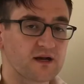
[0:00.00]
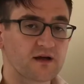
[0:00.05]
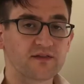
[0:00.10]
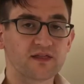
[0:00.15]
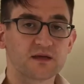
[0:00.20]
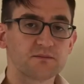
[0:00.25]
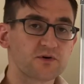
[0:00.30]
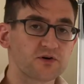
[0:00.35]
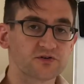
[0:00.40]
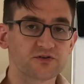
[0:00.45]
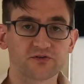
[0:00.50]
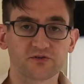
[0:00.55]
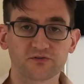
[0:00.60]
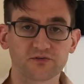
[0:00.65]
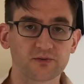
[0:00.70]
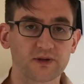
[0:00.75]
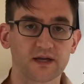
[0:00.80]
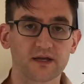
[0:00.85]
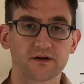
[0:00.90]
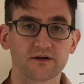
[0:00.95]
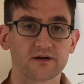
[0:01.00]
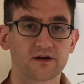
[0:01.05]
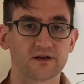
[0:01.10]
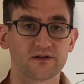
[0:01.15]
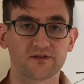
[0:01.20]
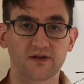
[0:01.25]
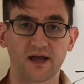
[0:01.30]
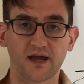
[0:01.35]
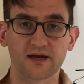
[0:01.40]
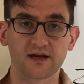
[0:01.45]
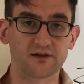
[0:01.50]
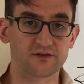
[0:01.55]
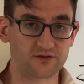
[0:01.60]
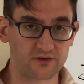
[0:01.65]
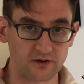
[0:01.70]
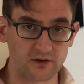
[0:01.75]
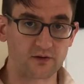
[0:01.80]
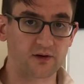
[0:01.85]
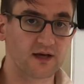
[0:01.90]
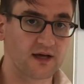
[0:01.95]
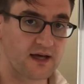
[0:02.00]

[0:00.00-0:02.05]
all the emotions through anger and anxiety, so